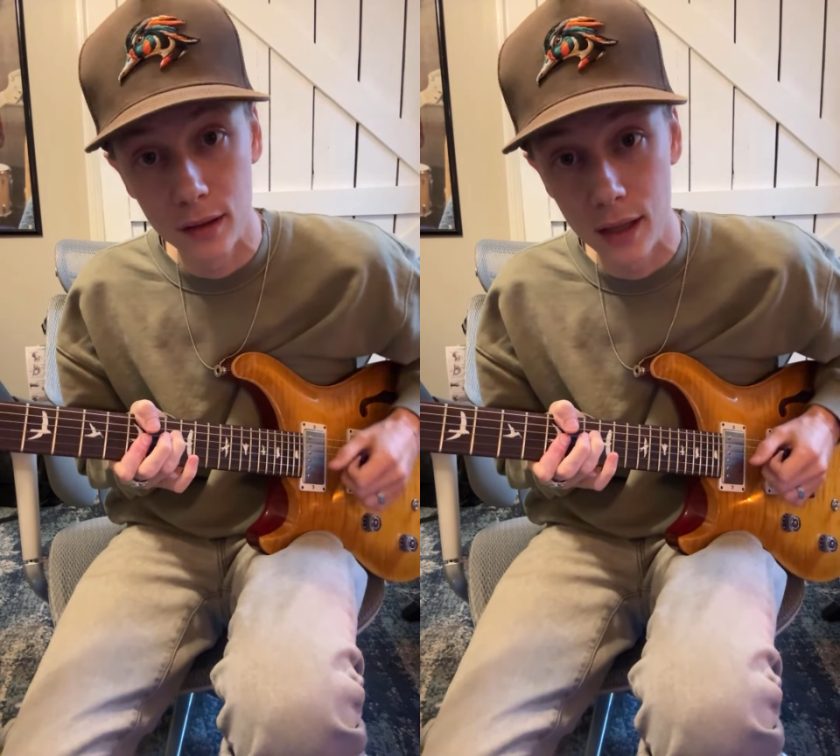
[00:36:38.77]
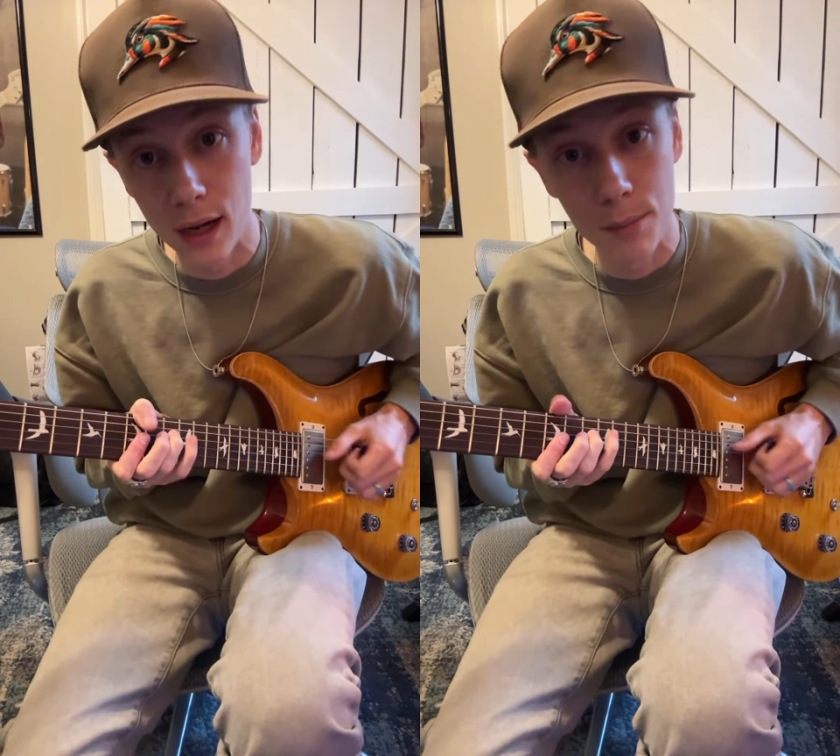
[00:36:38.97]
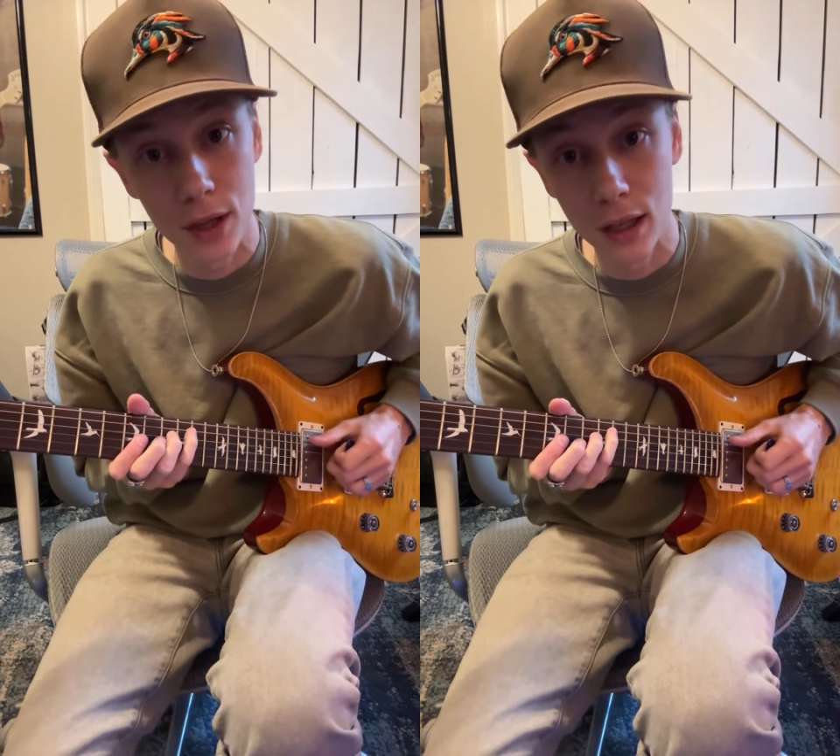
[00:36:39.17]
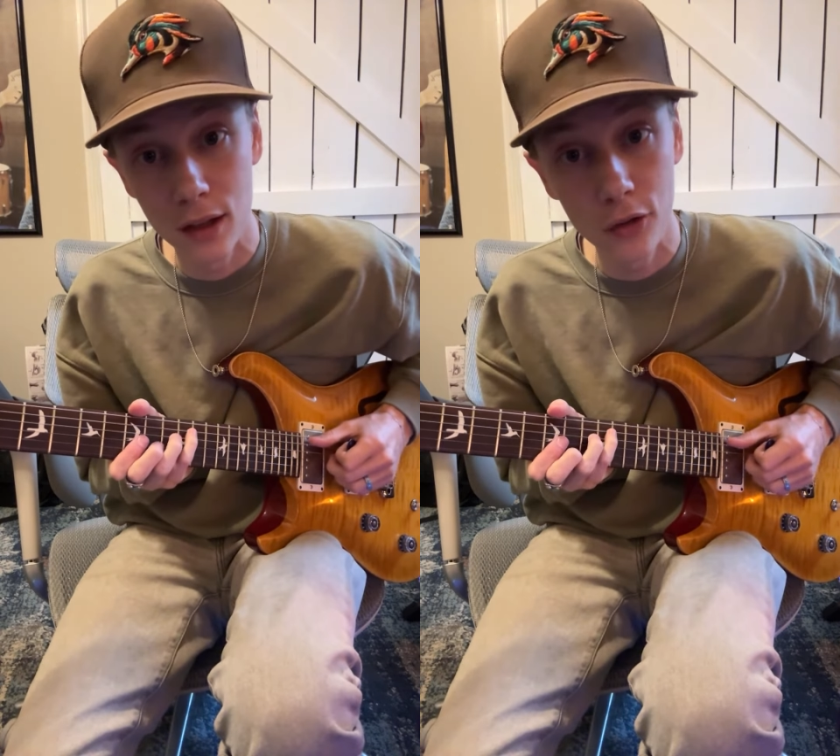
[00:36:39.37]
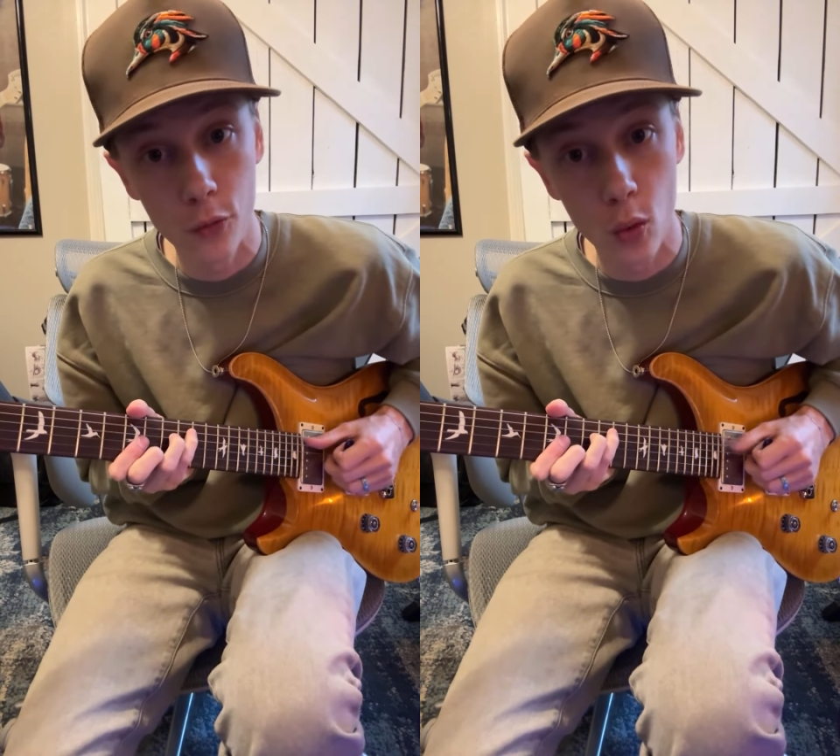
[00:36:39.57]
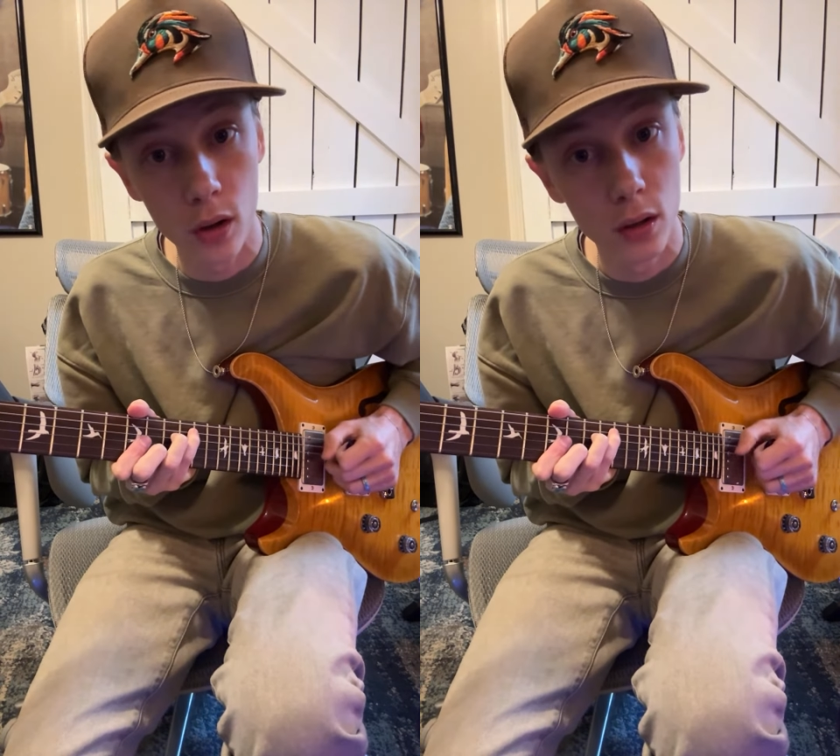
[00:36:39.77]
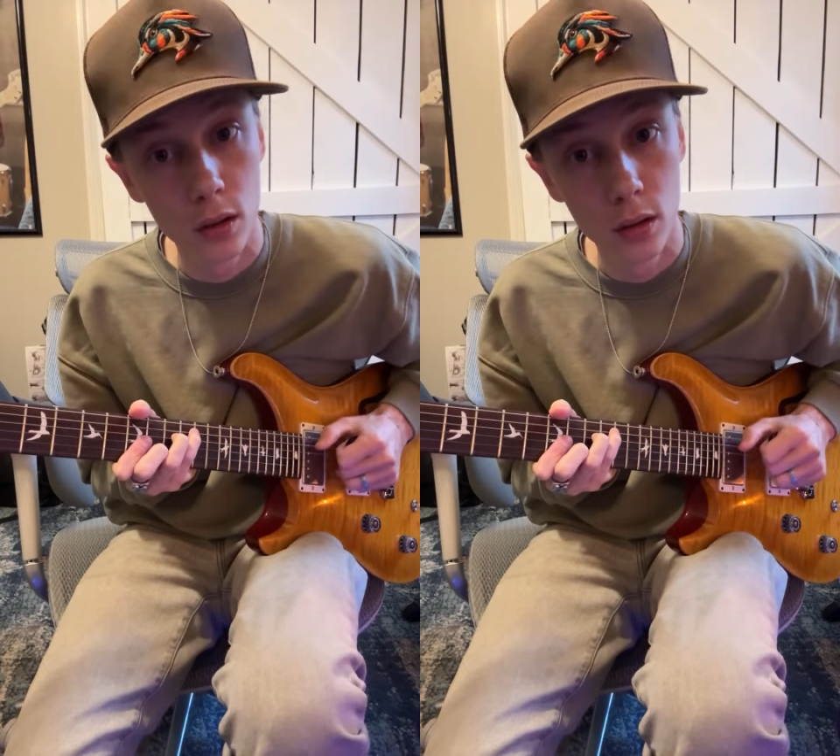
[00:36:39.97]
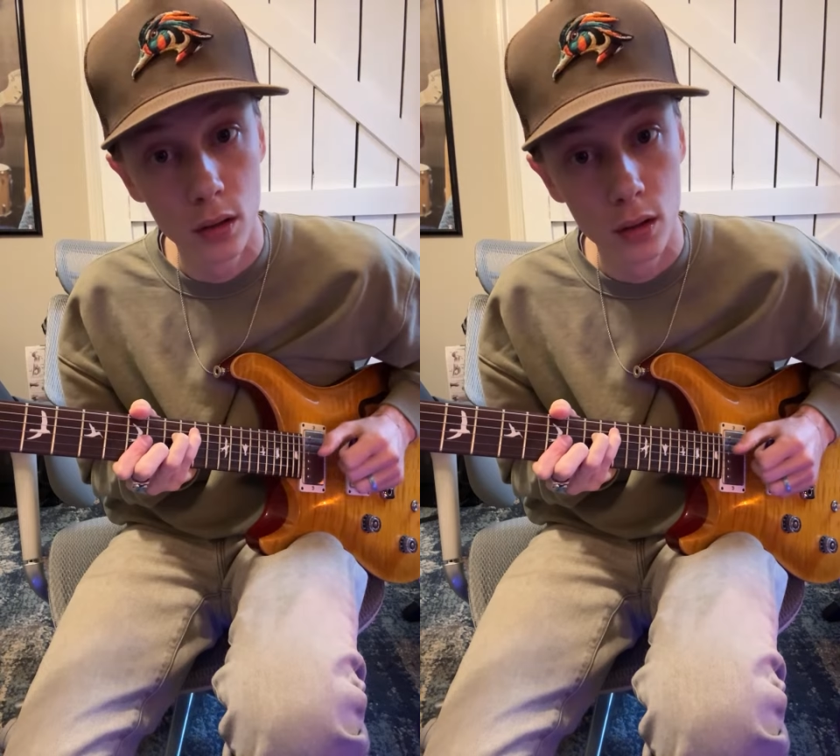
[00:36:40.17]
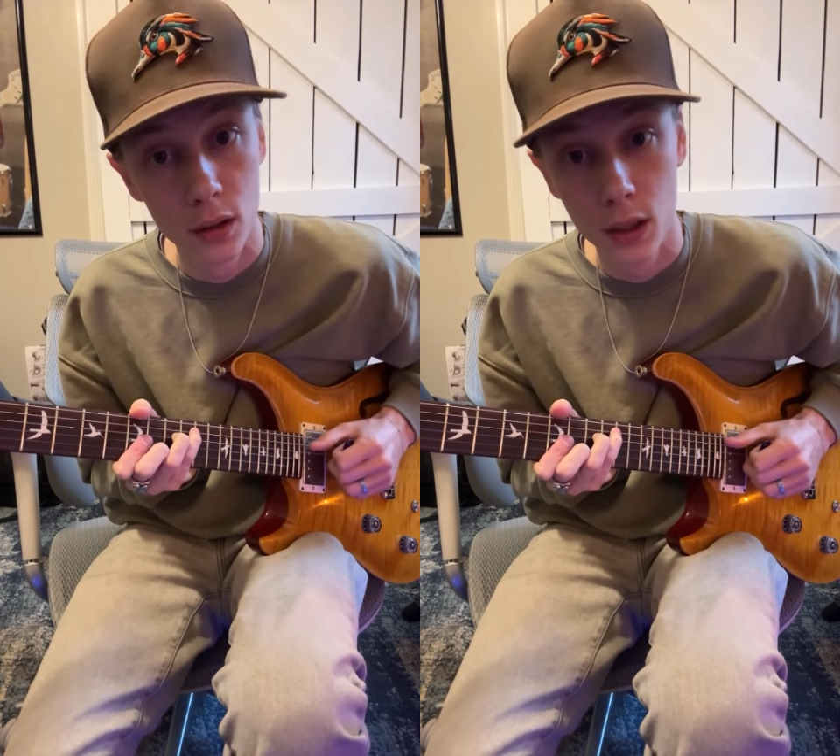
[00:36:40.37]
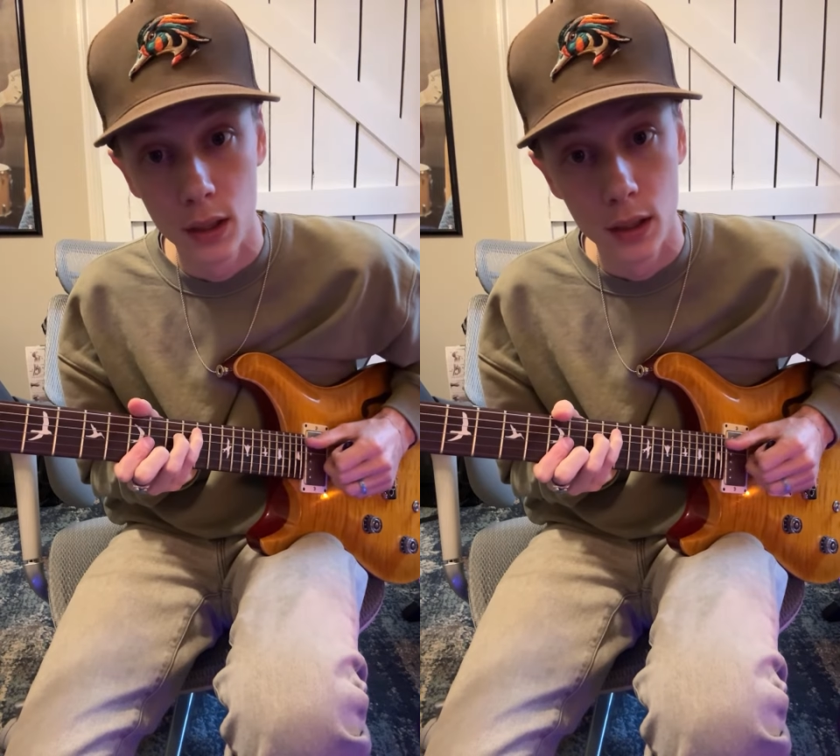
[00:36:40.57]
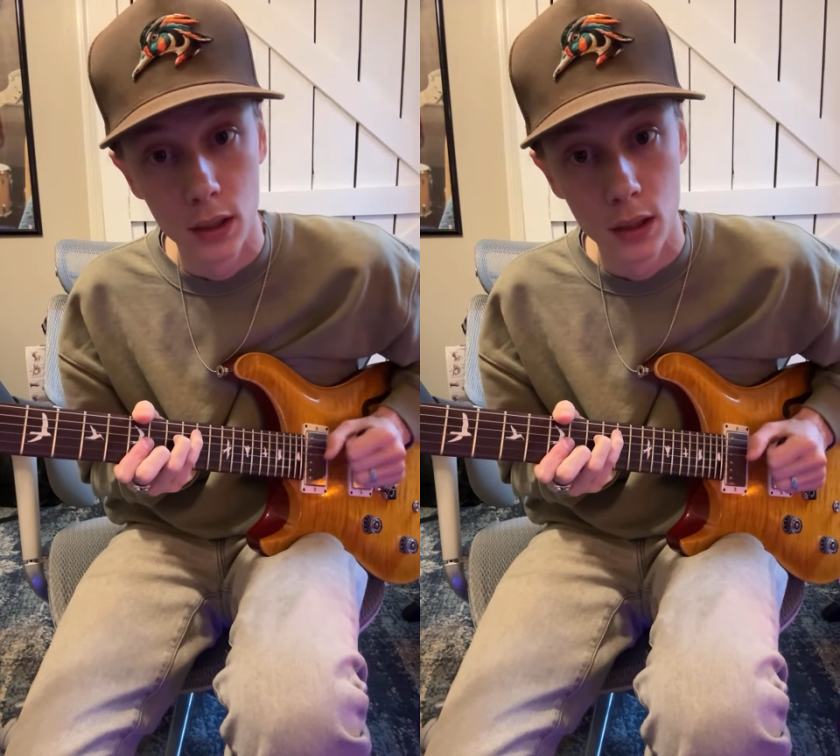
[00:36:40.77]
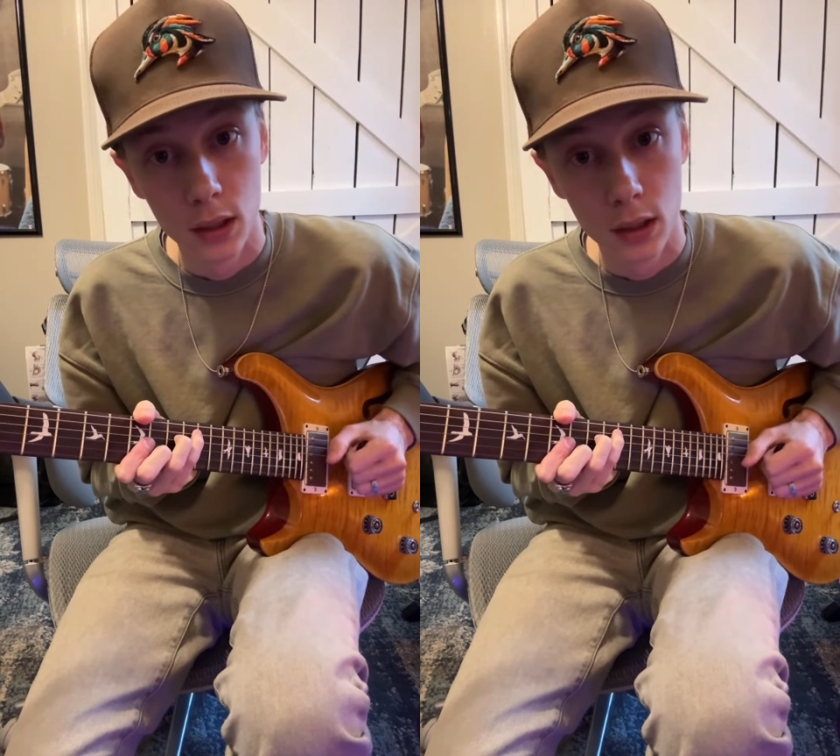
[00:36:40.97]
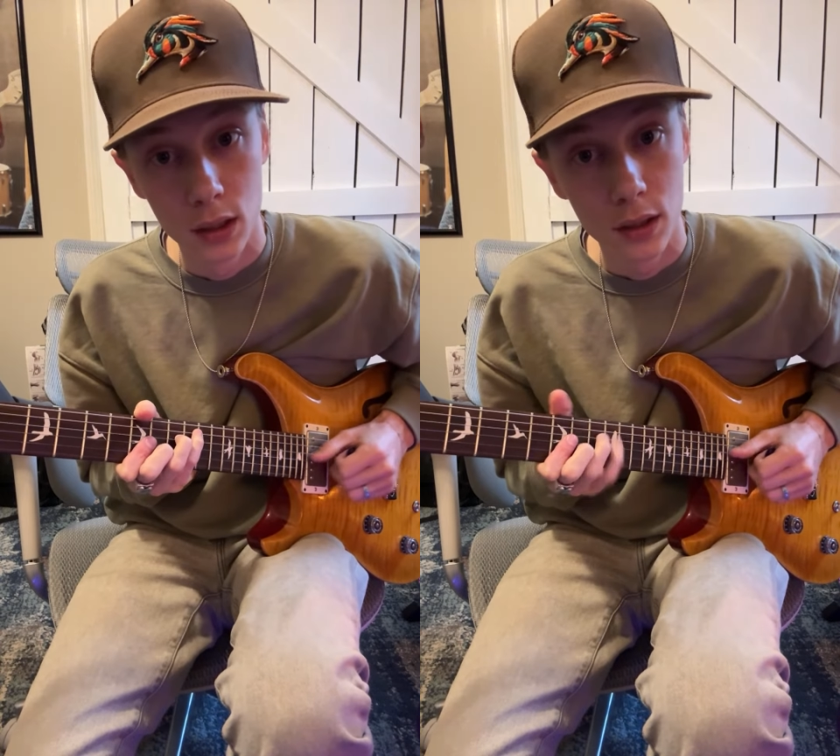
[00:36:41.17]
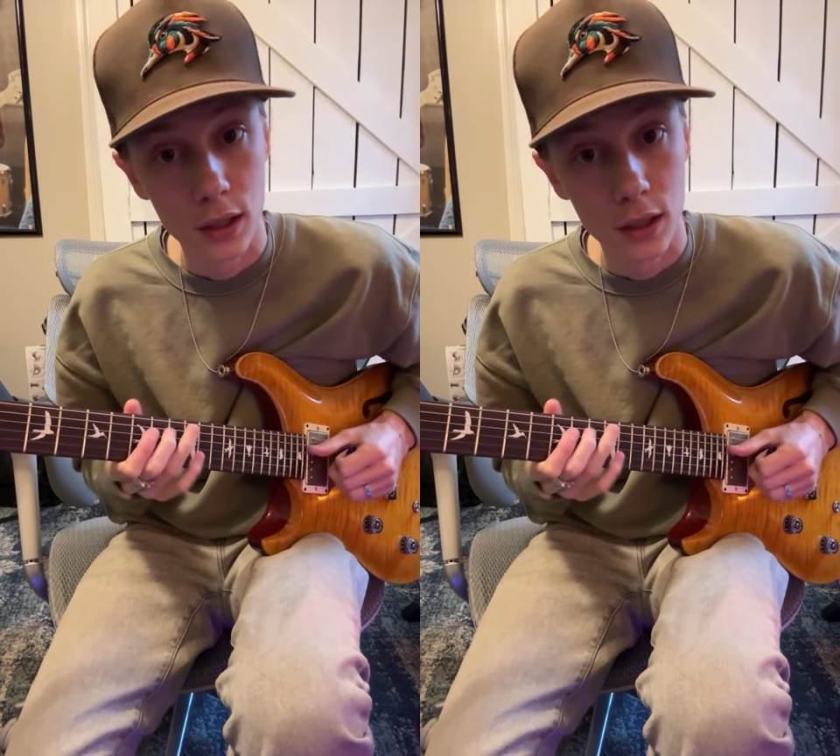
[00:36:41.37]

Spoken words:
Then I'm thinking there's 4. And